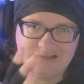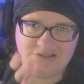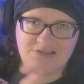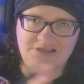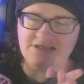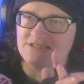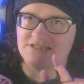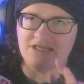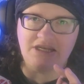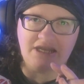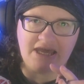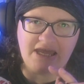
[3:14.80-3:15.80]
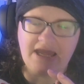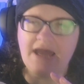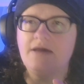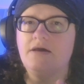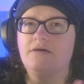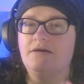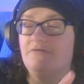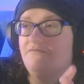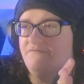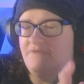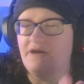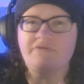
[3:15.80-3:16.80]
is Sunday,
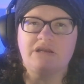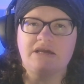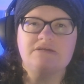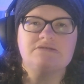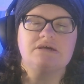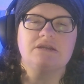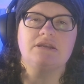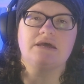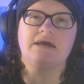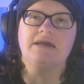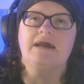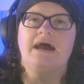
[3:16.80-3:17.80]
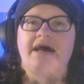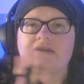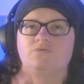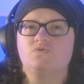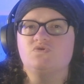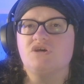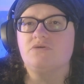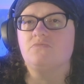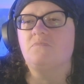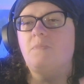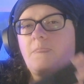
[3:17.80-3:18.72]
very late Sunday, and also